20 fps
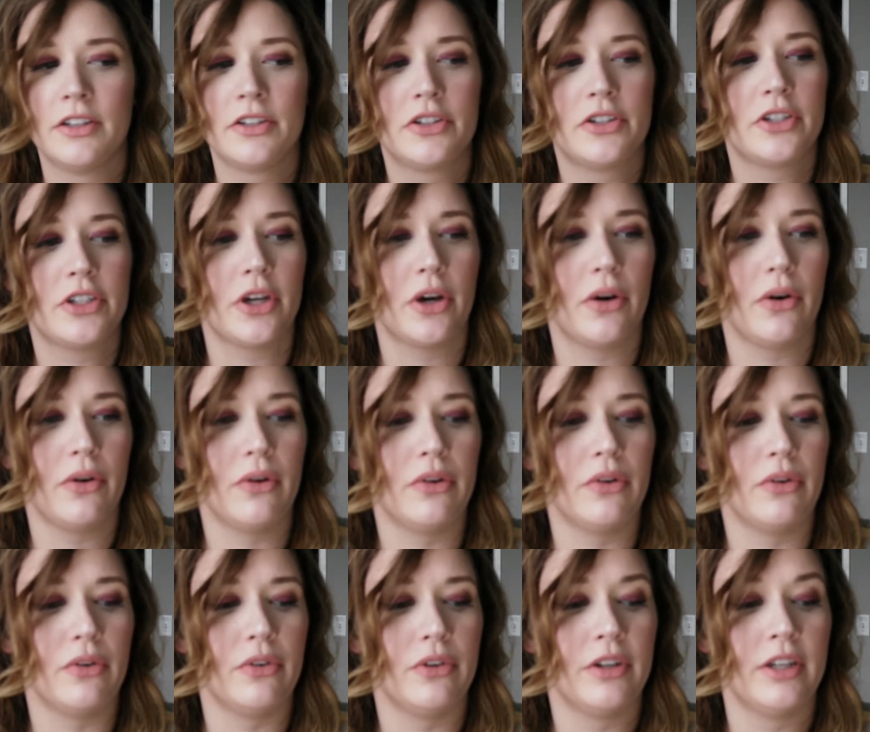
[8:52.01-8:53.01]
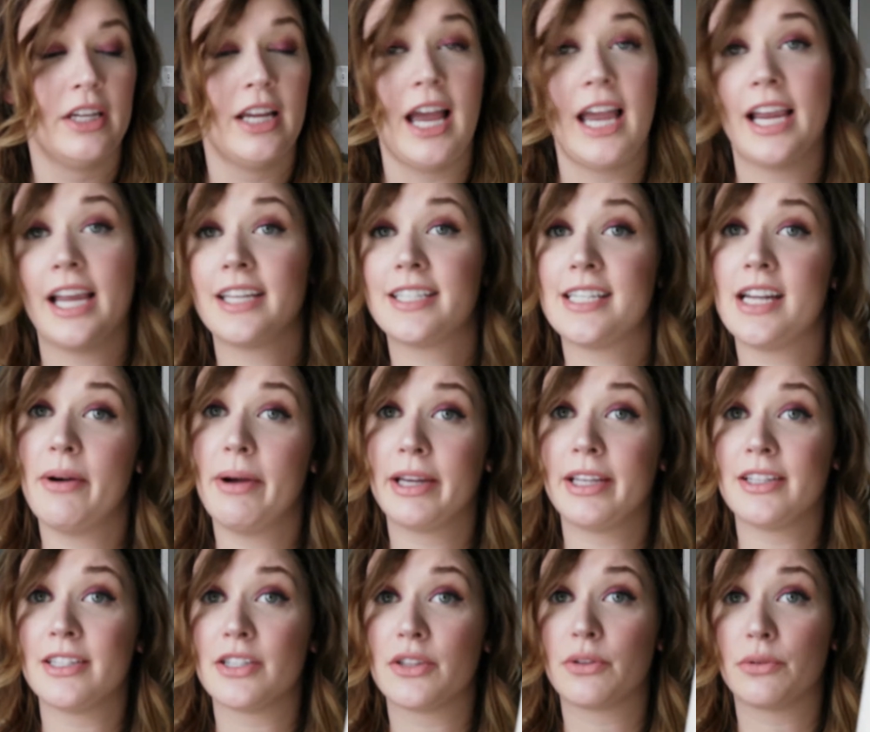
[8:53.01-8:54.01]
So I guess now I
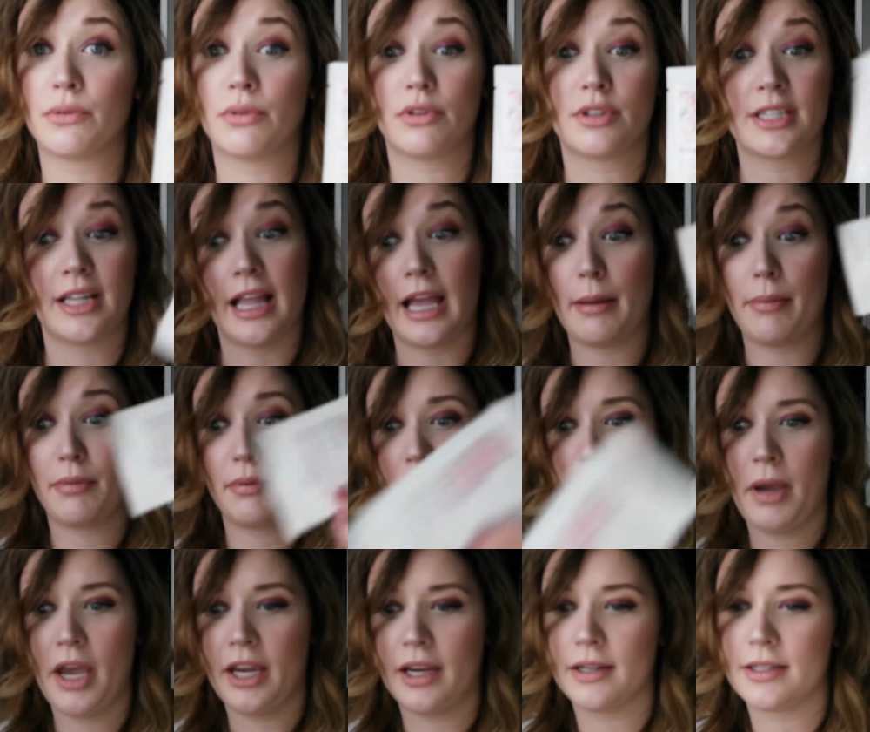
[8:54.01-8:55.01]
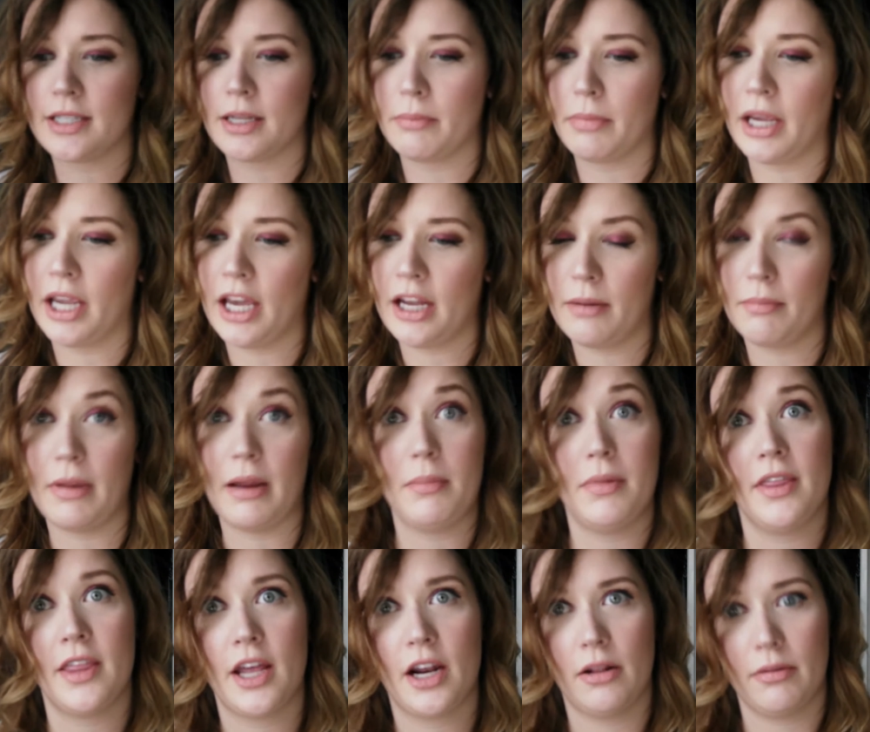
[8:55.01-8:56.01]
can just slap 3 packets on my head and
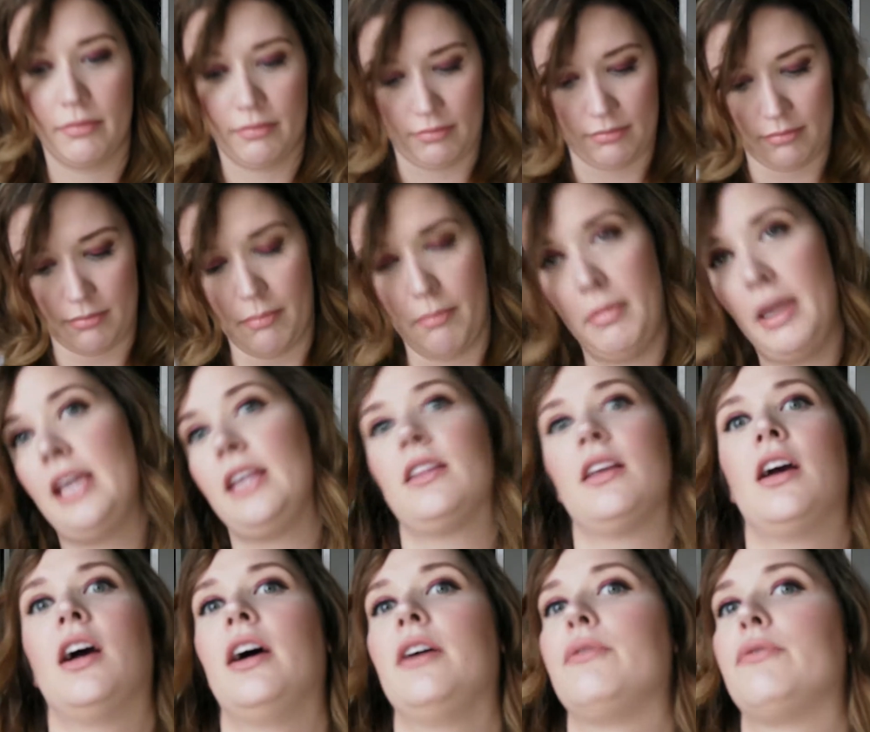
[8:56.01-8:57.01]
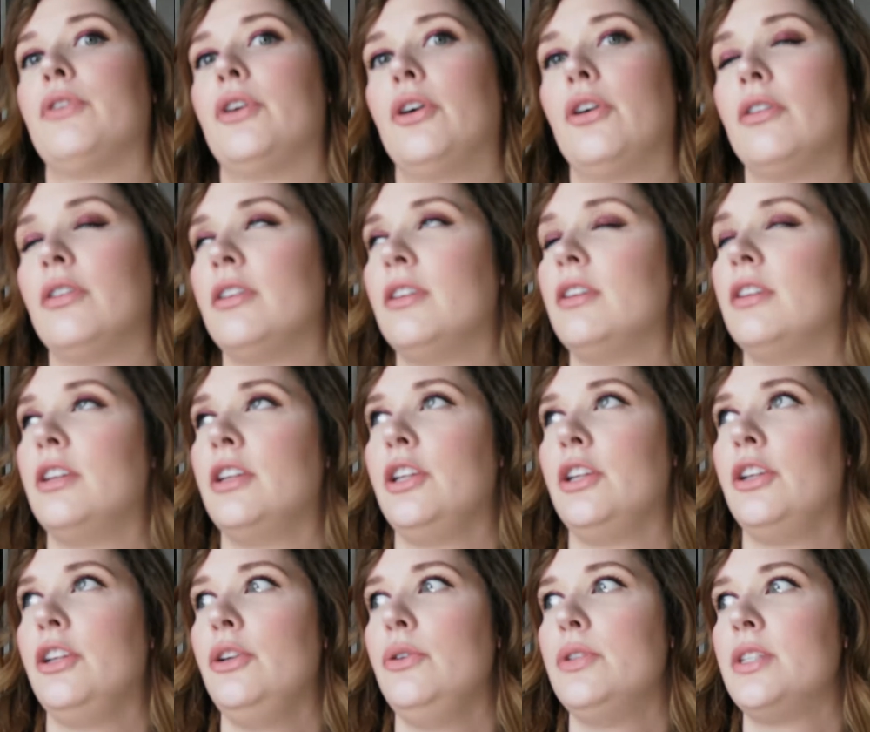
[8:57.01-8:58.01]
maybe that'll make the cut for
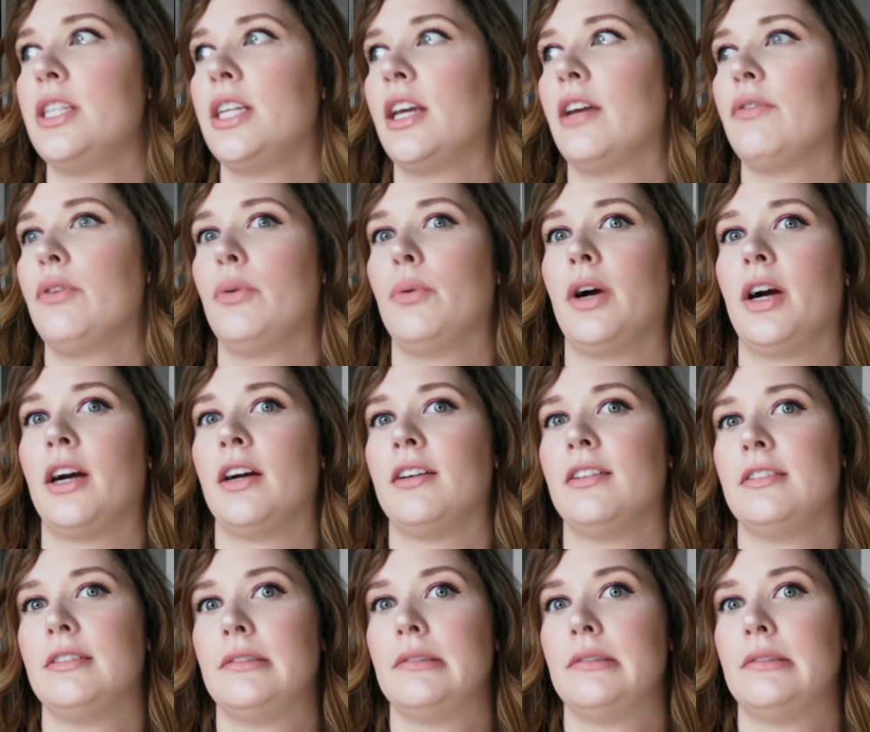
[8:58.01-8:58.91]
using everywhere.